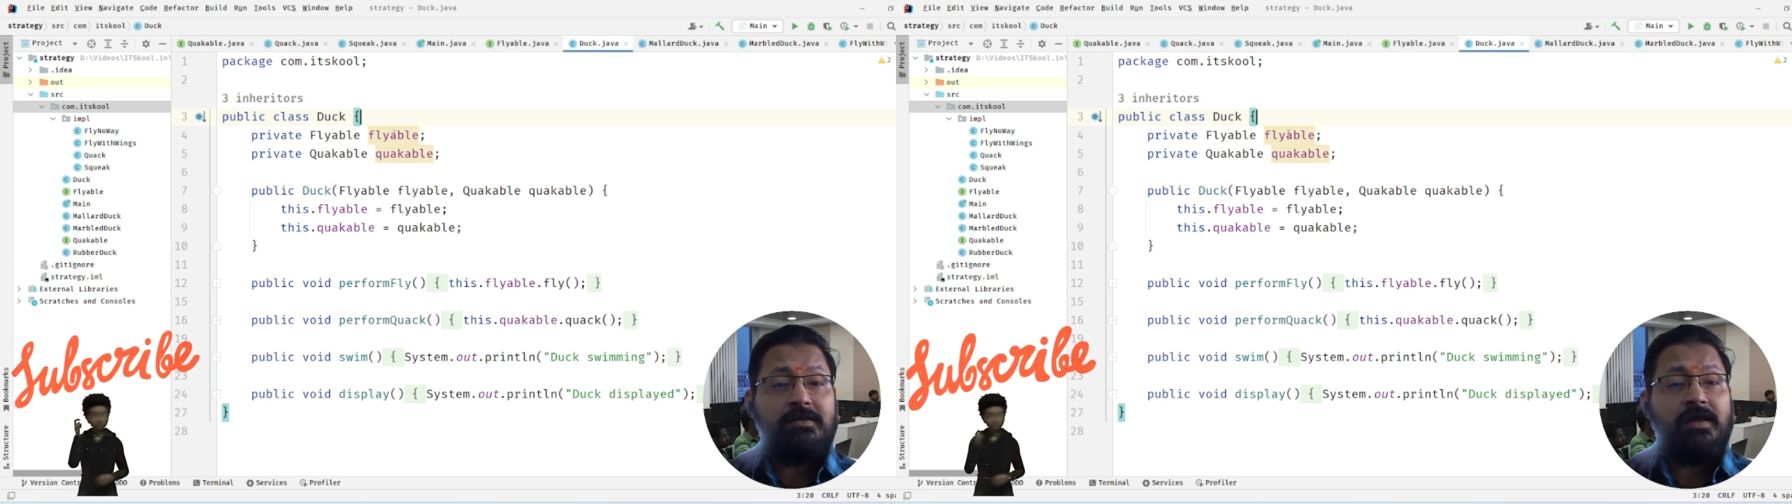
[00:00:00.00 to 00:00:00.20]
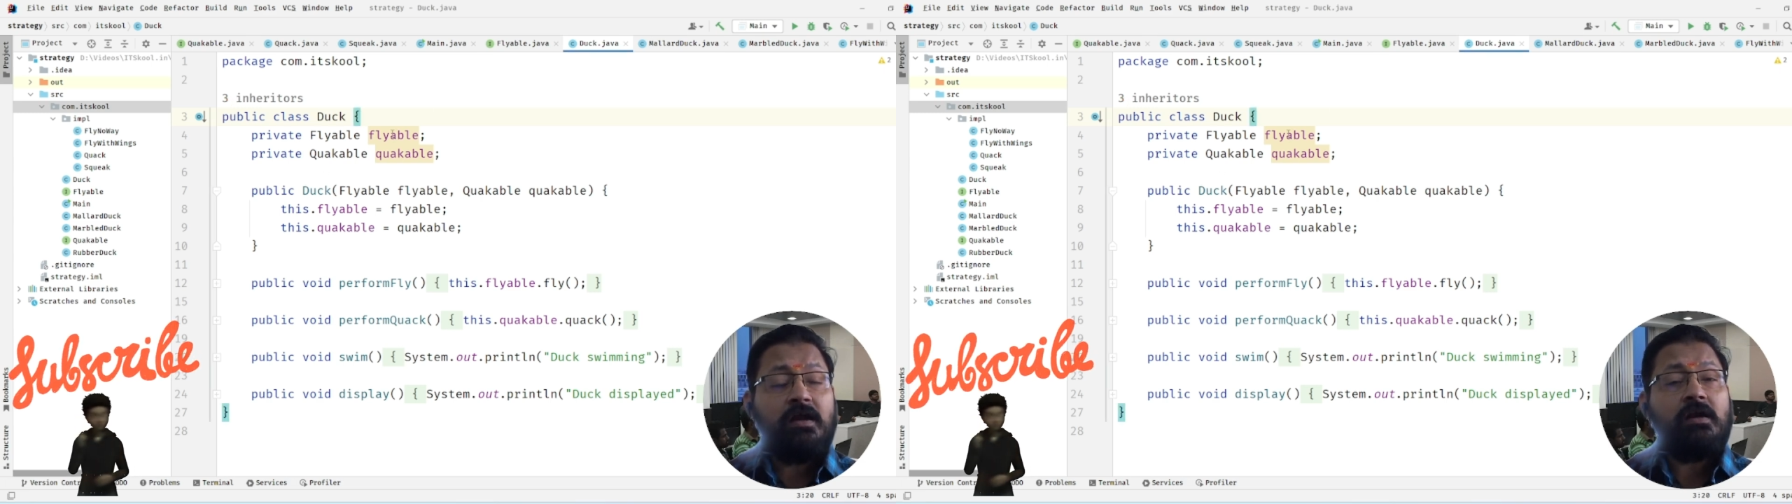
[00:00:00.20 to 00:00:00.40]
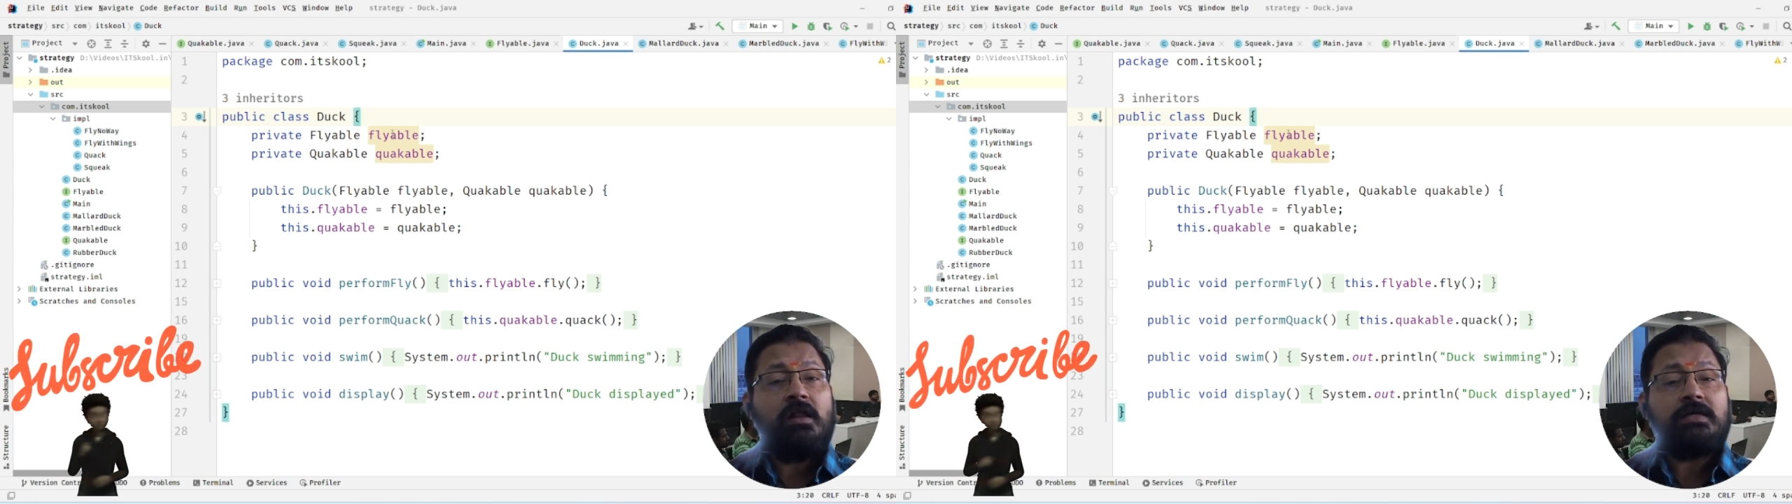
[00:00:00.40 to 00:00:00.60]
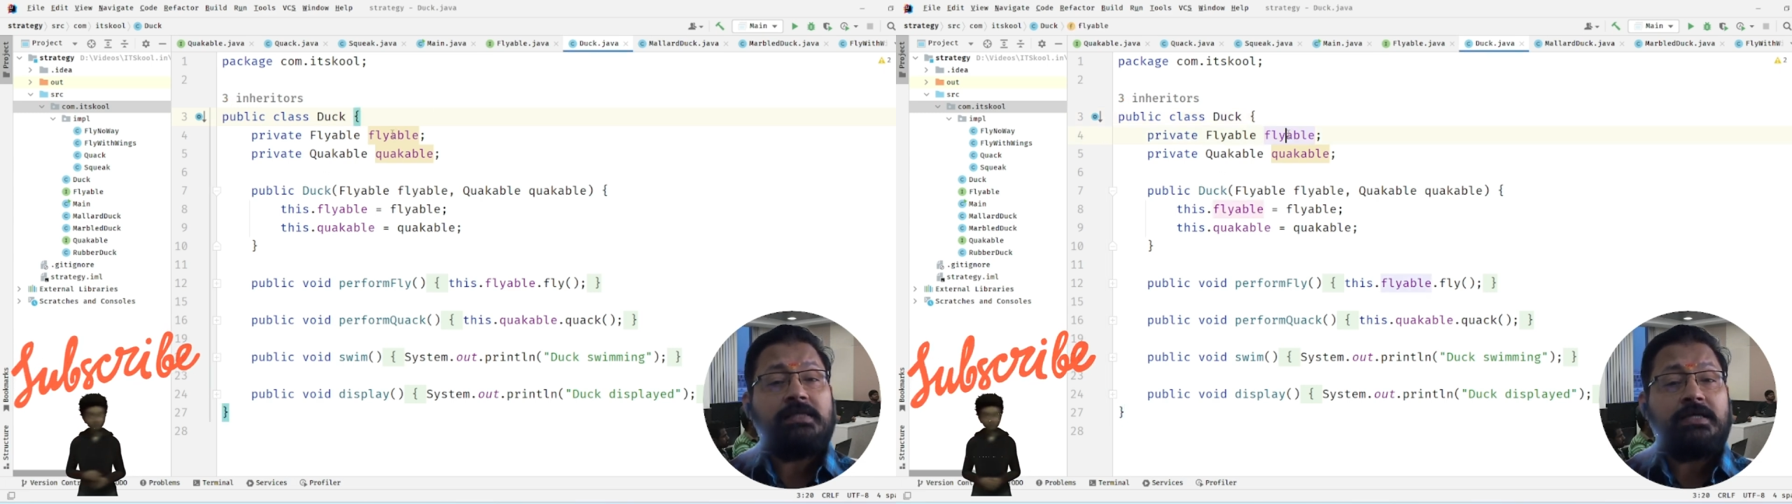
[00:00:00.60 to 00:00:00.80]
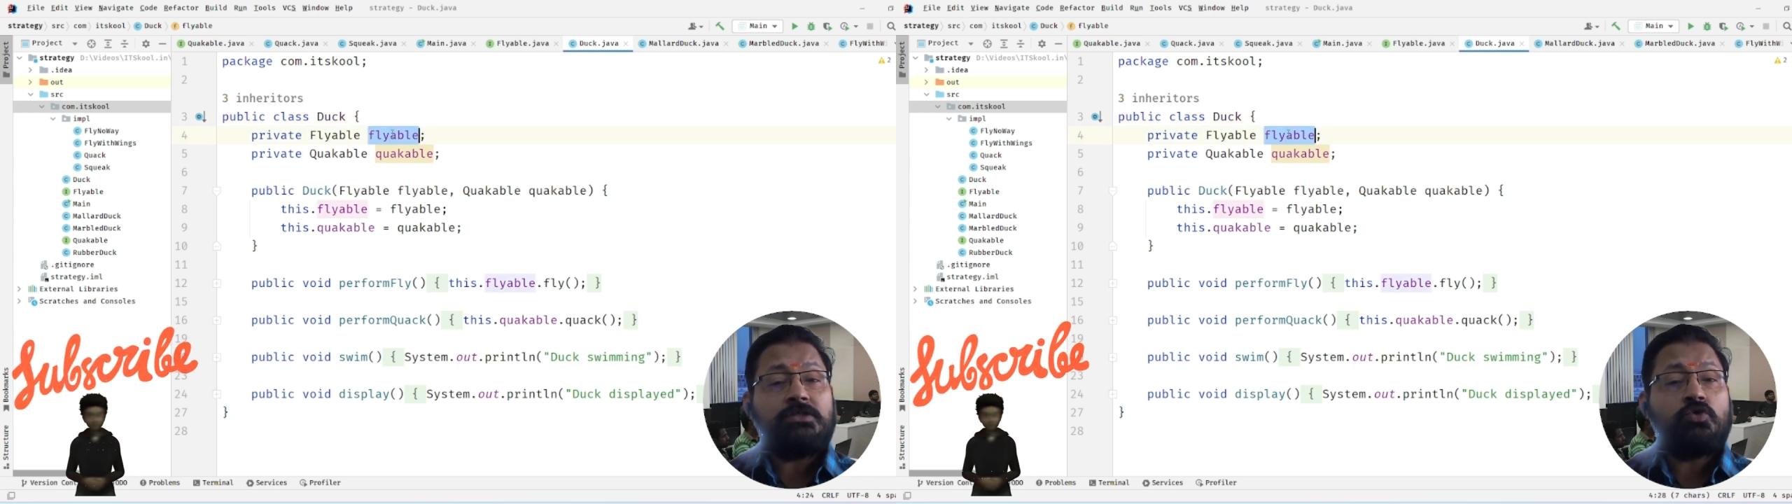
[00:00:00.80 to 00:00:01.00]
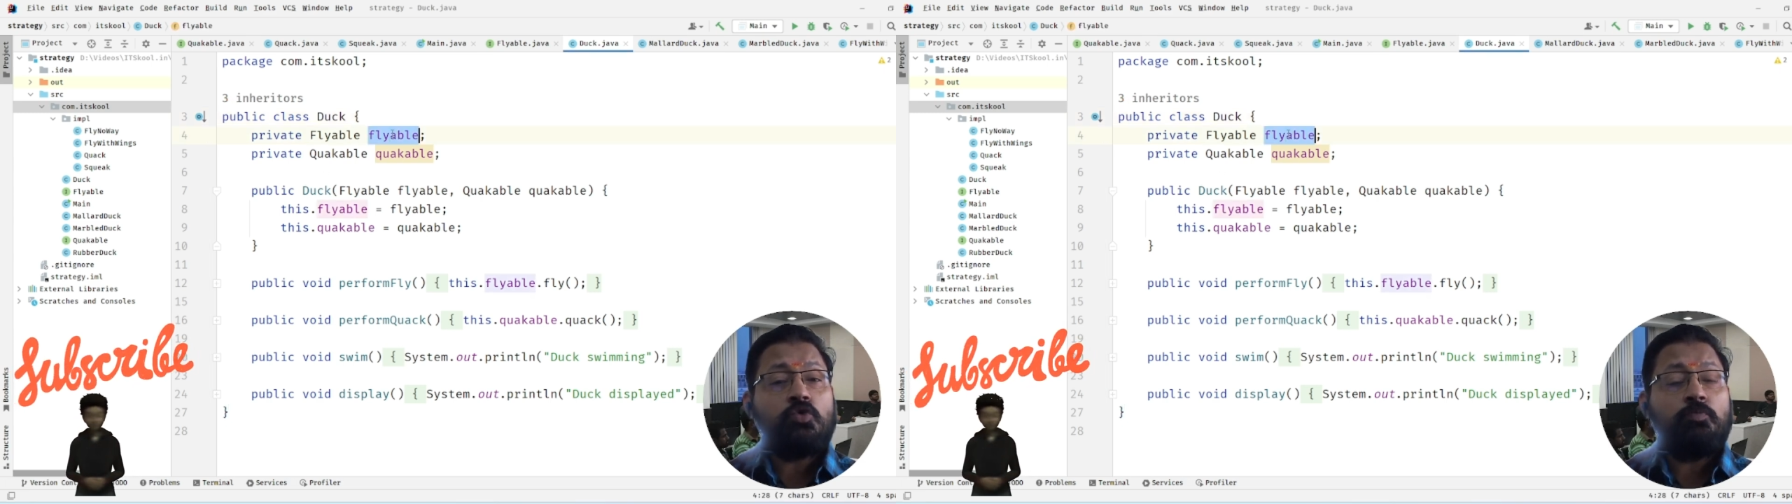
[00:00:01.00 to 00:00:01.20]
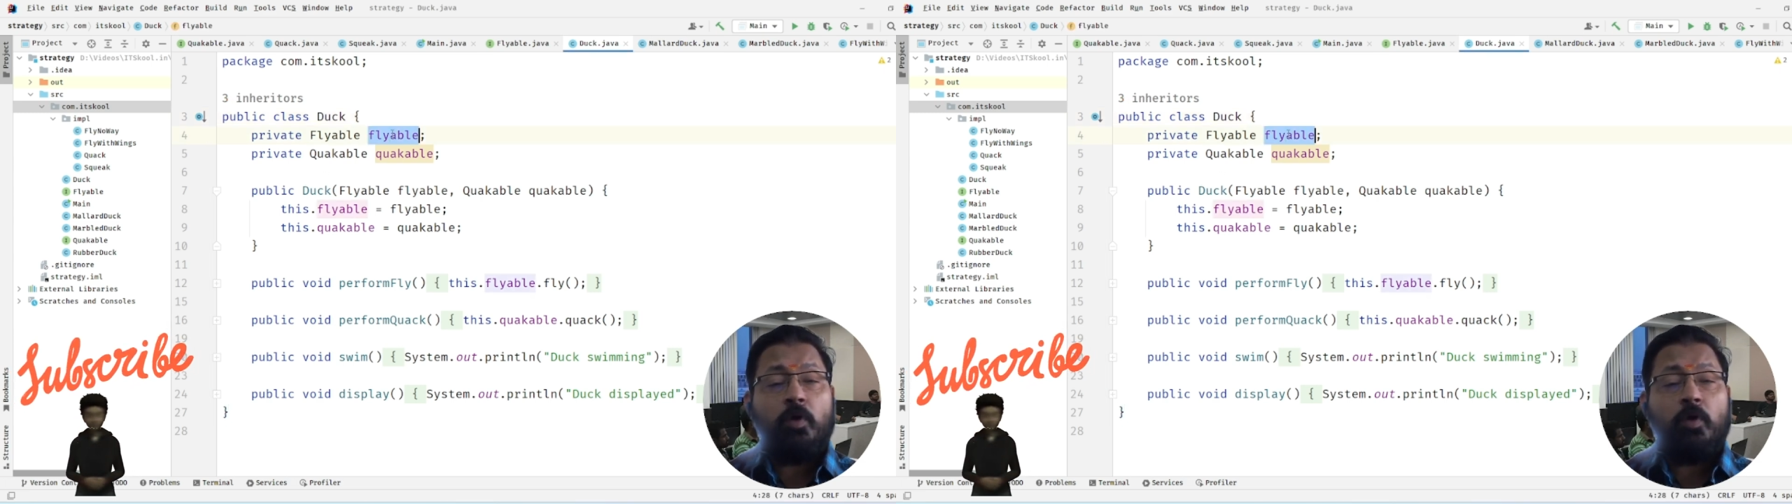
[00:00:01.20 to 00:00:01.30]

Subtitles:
duck class has two